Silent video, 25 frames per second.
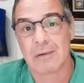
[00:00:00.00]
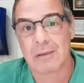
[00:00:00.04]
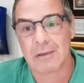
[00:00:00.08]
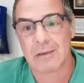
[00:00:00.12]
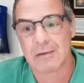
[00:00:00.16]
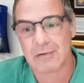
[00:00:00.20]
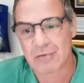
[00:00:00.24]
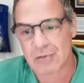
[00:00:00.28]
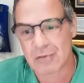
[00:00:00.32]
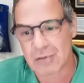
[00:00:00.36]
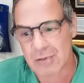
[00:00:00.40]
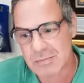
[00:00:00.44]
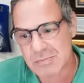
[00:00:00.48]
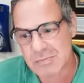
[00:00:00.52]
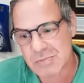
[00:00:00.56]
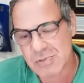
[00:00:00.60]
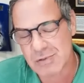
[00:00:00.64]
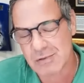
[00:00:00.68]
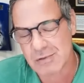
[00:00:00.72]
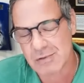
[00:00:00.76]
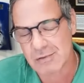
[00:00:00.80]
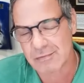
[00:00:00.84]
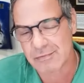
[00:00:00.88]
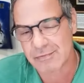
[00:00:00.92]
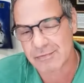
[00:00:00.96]
in
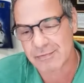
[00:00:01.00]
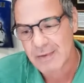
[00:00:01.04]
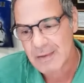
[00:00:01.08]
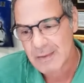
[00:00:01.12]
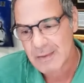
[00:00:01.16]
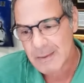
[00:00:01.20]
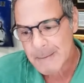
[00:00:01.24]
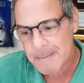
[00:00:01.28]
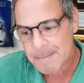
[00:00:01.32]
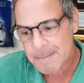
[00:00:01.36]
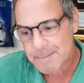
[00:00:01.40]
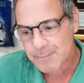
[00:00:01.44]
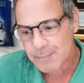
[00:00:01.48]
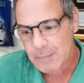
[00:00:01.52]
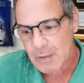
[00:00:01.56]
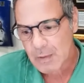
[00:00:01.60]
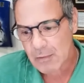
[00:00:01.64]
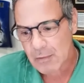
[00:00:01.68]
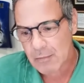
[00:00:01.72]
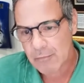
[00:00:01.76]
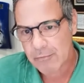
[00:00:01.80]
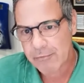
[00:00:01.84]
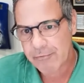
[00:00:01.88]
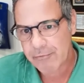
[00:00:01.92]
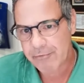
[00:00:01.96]
terms of
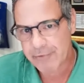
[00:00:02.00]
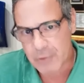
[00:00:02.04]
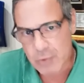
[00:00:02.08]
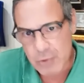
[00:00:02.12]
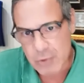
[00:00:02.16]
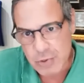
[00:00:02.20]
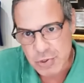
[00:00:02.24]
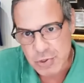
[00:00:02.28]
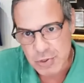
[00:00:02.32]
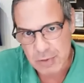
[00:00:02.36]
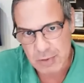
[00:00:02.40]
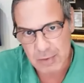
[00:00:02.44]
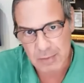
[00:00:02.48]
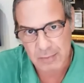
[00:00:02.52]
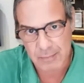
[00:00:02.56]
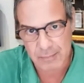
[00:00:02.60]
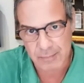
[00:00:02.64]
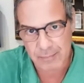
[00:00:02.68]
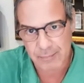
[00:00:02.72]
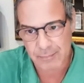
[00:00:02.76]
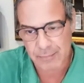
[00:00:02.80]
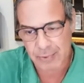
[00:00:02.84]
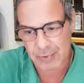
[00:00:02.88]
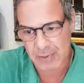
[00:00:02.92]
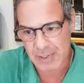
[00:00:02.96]
future
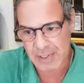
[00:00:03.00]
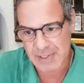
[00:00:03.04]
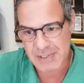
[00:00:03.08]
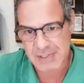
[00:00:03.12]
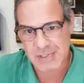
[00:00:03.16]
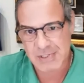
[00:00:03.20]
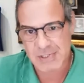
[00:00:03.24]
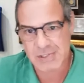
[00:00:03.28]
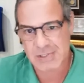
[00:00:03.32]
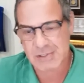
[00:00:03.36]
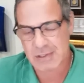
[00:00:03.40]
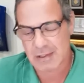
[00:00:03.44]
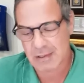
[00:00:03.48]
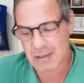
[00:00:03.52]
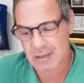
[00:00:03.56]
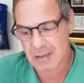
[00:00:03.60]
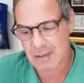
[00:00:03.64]
price,